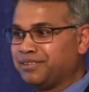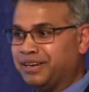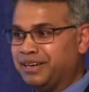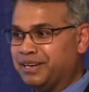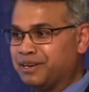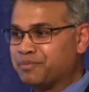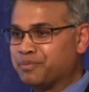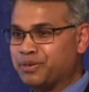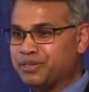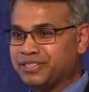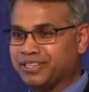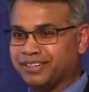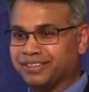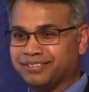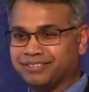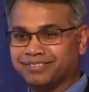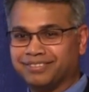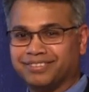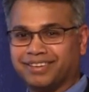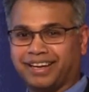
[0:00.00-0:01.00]
Really appreciate
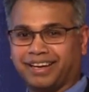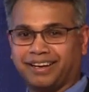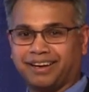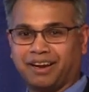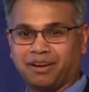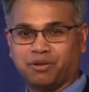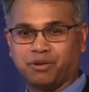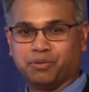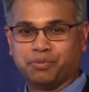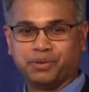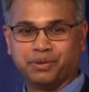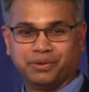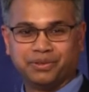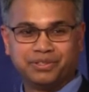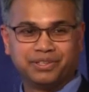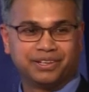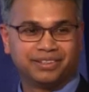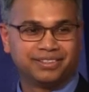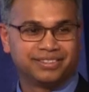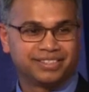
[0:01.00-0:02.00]
it and I hope you
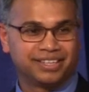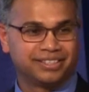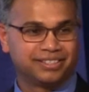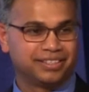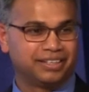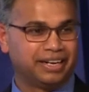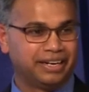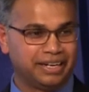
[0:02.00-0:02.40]
enjoy the session.